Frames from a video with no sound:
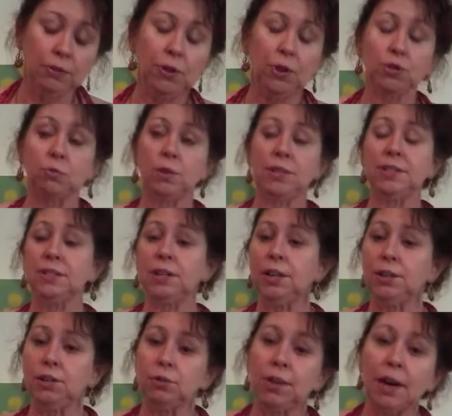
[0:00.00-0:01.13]
There's a reason I
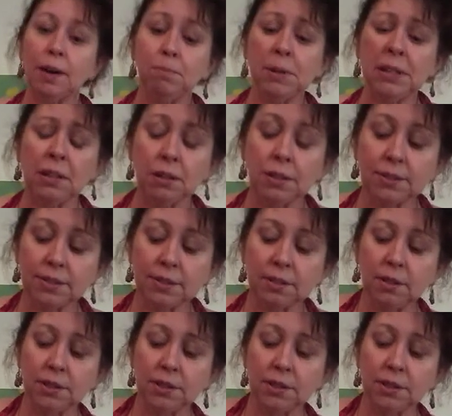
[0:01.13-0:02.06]
do that, because